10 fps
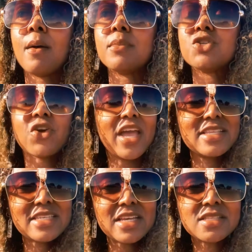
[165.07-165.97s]

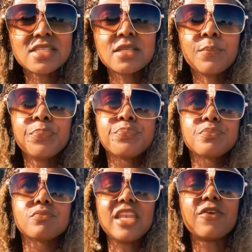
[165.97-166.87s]
transits
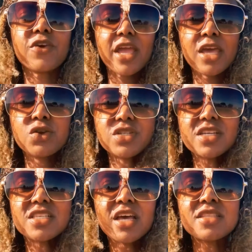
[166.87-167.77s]
and different
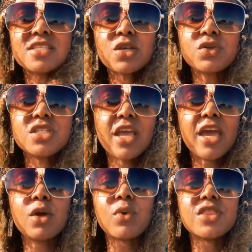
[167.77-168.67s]
energies
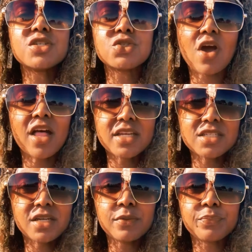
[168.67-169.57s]
associated with astrology.
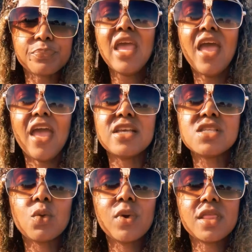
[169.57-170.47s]
And
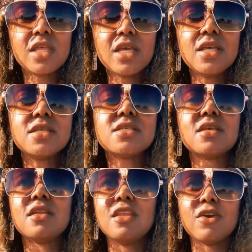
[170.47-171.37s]
so with these
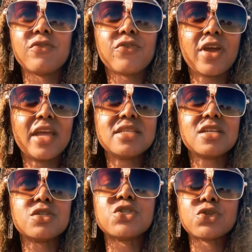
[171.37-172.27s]
different
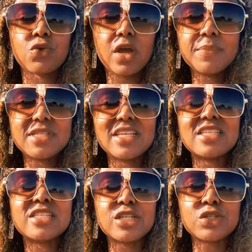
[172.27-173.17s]
scripts and
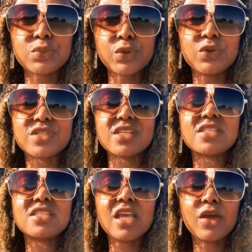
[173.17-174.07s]
sigils and
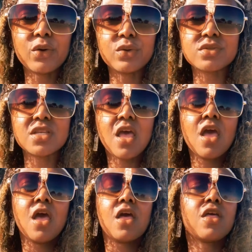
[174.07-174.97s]
seals,
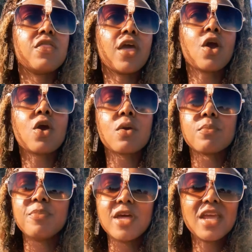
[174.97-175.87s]
they're
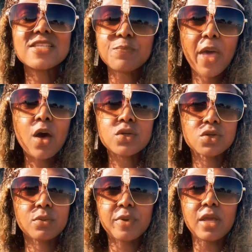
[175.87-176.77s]
putting spells
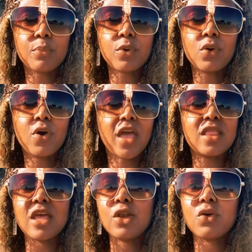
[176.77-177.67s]
on people
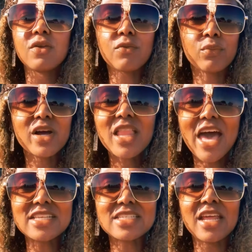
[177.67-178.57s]
and they don't even
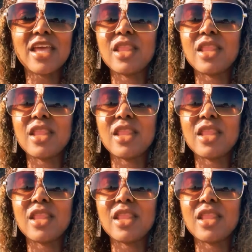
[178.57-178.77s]
realize it. And